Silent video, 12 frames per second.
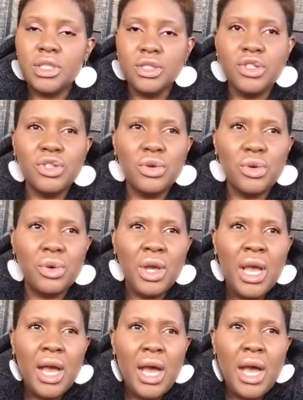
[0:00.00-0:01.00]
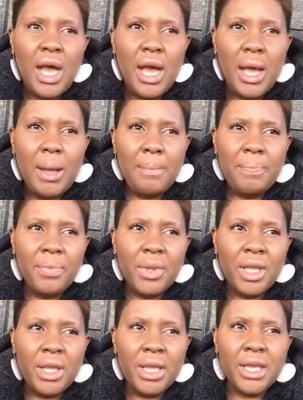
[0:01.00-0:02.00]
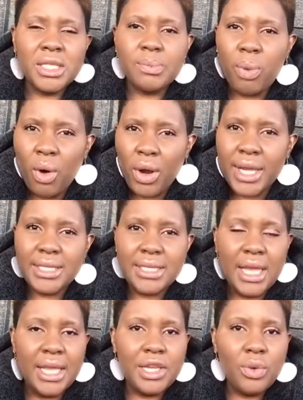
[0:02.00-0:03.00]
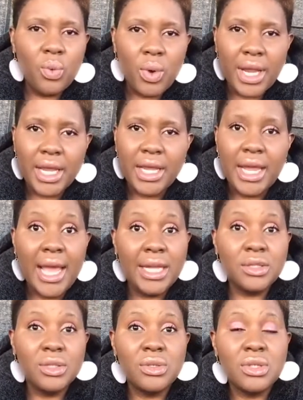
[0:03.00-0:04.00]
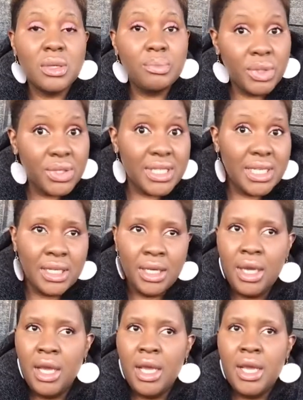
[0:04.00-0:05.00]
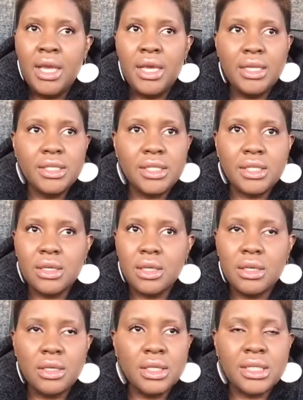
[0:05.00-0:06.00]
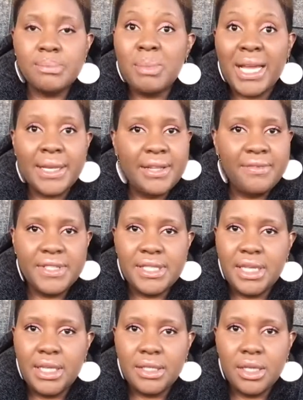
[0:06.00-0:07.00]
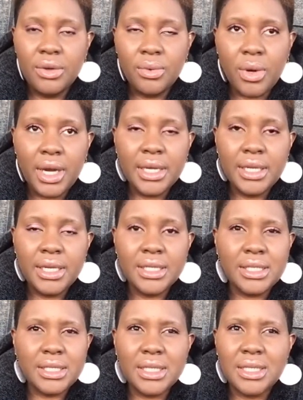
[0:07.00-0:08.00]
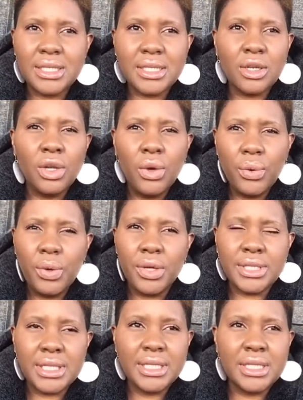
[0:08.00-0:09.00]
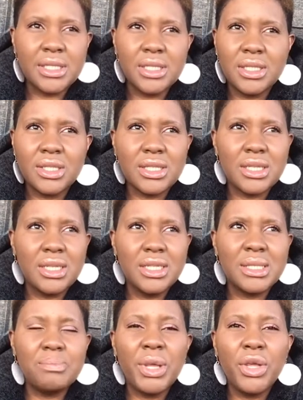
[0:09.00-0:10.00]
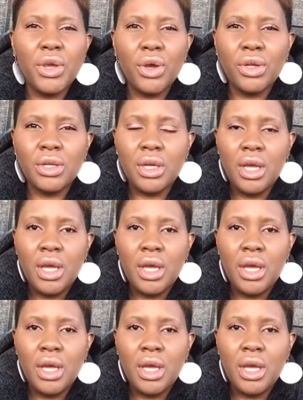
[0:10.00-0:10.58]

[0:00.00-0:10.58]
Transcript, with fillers: so um his poise and the way he handles music it's it's magnificent right it's it's glorious it's it's it's beyond